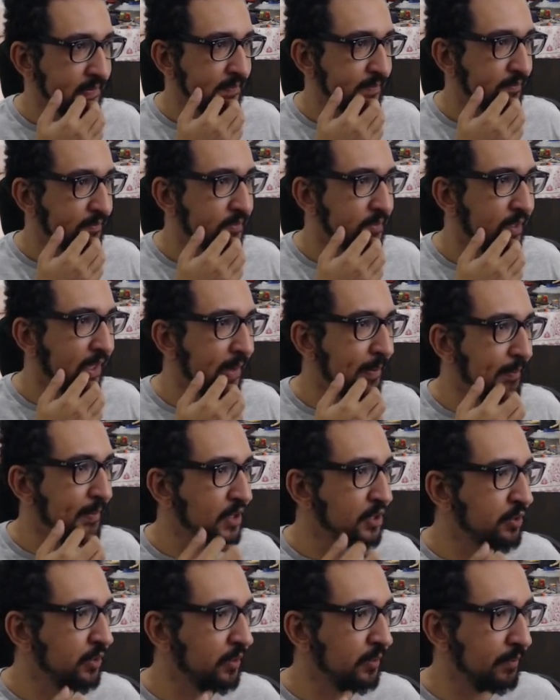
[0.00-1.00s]

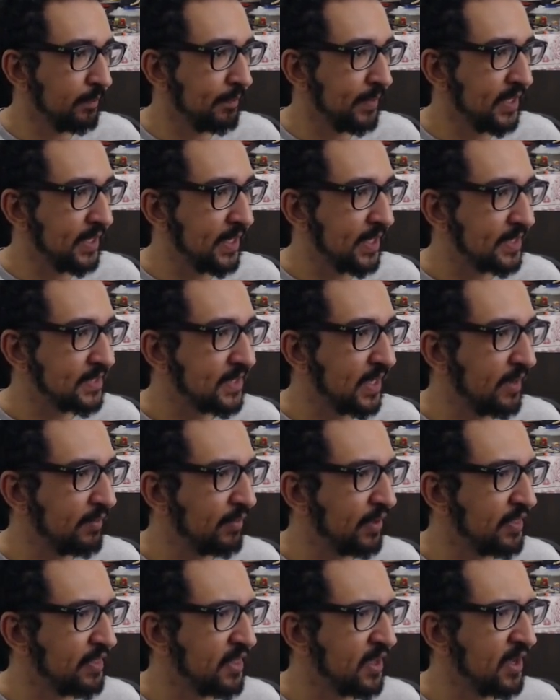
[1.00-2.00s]
BDSF,
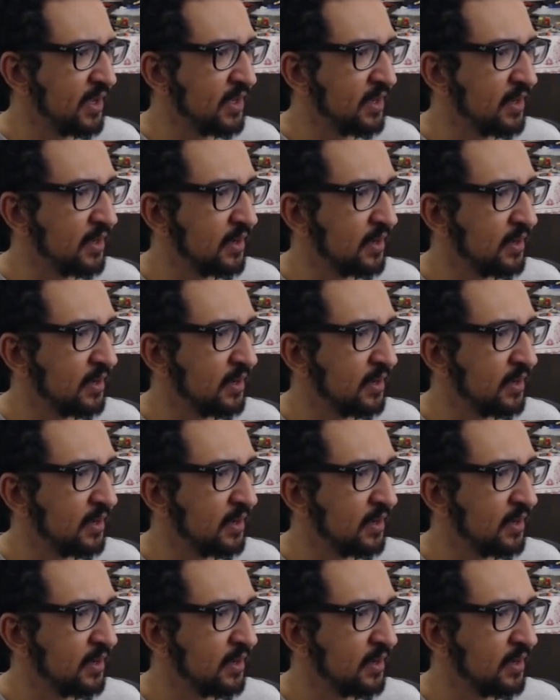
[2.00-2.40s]
I think.